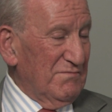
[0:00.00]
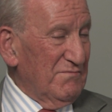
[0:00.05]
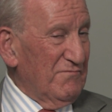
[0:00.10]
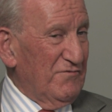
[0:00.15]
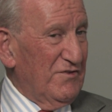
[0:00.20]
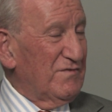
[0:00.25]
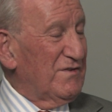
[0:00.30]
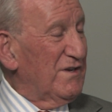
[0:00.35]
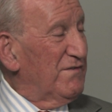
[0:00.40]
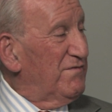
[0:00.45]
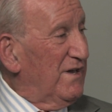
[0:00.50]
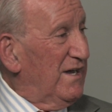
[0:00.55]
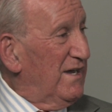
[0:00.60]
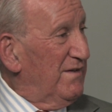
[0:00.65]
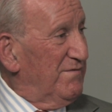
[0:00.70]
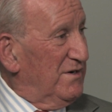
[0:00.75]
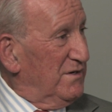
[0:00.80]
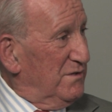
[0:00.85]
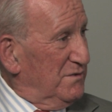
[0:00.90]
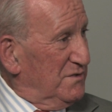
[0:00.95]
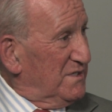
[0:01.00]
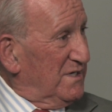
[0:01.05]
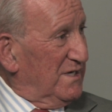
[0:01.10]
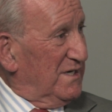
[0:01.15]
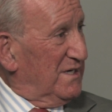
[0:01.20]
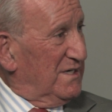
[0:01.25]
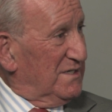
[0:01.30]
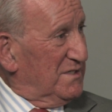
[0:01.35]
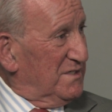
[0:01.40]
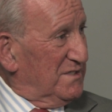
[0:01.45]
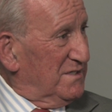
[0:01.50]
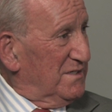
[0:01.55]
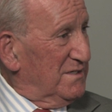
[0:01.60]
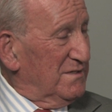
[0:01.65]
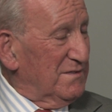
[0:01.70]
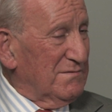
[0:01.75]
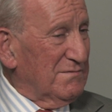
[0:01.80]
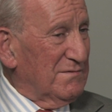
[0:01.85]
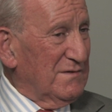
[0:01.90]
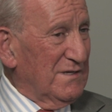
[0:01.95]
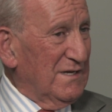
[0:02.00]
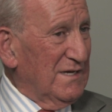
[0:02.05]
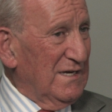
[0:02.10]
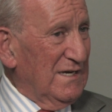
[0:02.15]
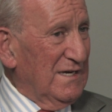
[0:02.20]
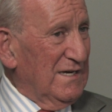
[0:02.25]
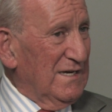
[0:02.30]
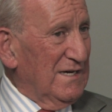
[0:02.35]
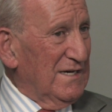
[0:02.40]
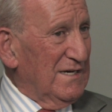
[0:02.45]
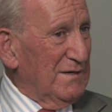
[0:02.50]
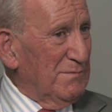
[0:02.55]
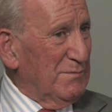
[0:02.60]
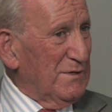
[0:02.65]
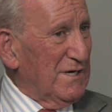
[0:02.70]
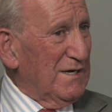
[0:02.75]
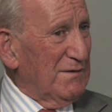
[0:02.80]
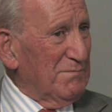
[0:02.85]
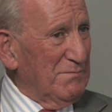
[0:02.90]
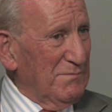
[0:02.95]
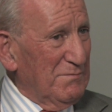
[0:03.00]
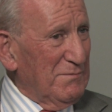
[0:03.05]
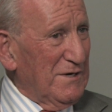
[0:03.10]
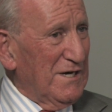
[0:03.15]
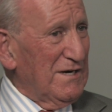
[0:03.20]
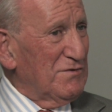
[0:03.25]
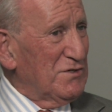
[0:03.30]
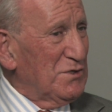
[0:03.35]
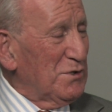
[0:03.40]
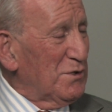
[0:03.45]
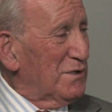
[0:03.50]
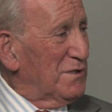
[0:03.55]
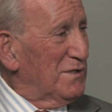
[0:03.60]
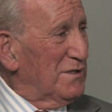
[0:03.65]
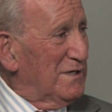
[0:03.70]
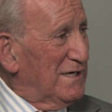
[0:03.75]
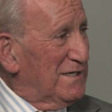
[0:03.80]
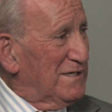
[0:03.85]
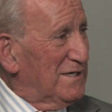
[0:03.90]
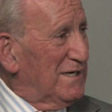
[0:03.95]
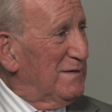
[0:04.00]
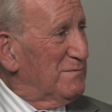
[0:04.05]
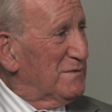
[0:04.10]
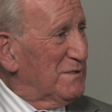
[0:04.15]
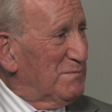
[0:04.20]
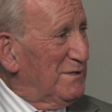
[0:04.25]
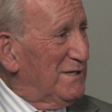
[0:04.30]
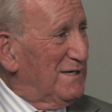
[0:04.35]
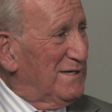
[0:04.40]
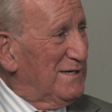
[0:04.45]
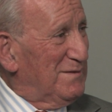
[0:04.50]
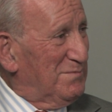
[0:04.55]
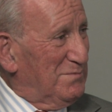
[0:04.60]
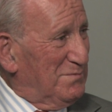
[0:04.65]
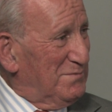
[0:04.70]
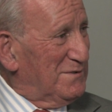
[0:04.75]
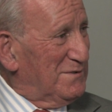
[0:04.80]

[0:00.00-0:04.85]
55 years, I guess, but I might have shortened that time span up.